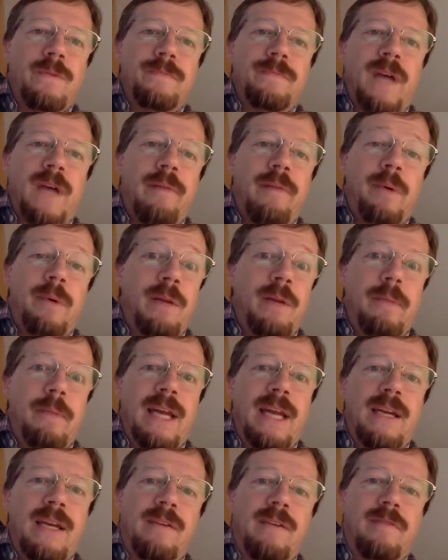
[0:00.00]
I've been to
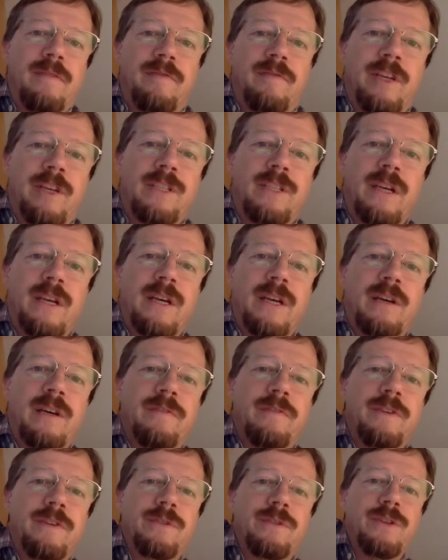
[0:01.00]
many visa
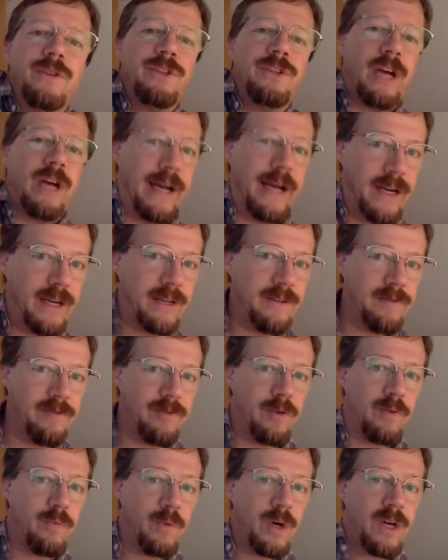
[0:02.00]
interviews in China
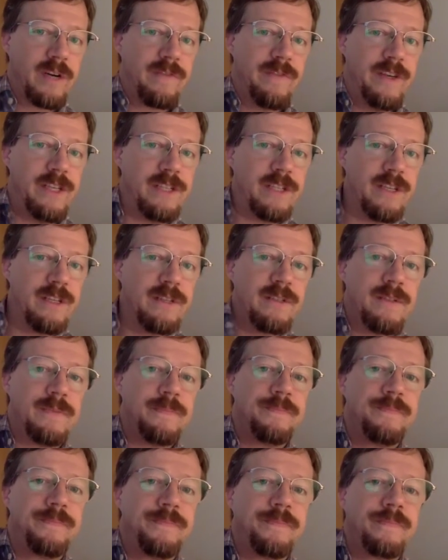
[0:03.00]
for work visas,
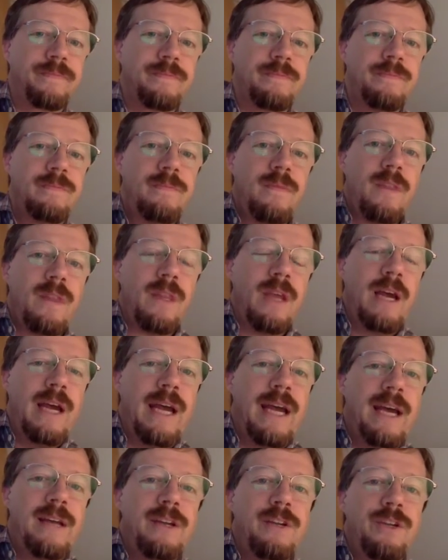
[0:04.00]

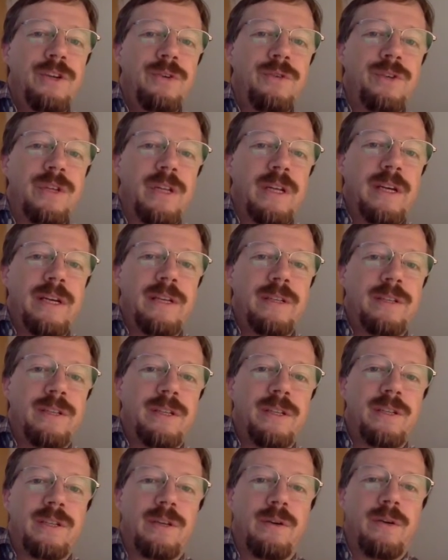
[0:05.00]
and usually it's
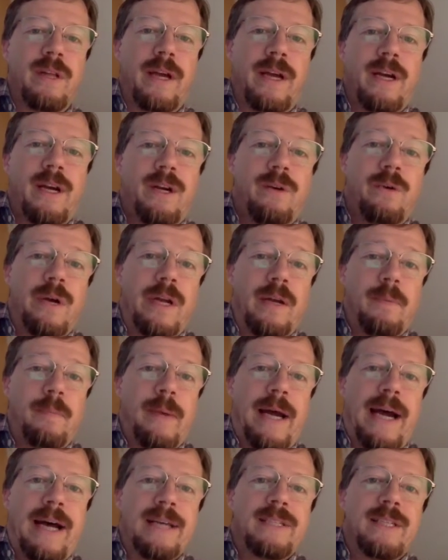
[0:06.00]
just like a quick
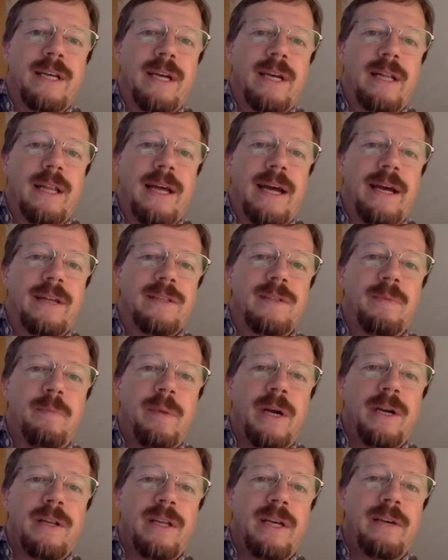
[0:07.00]
passing glance,
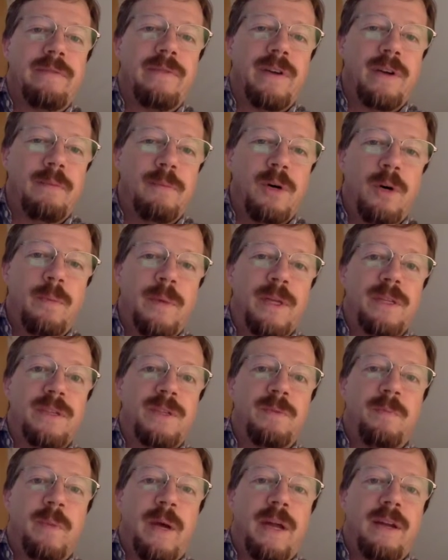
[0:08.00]
barely even a moment
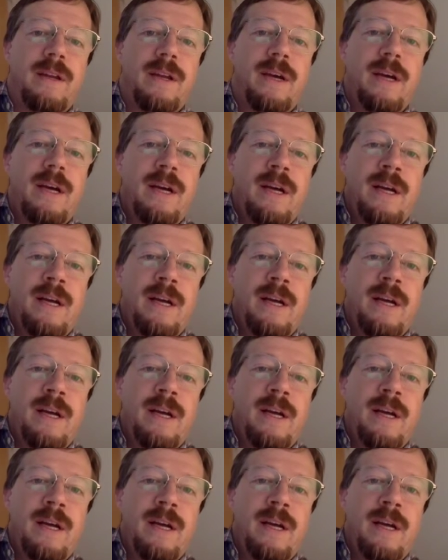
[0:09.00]
spent.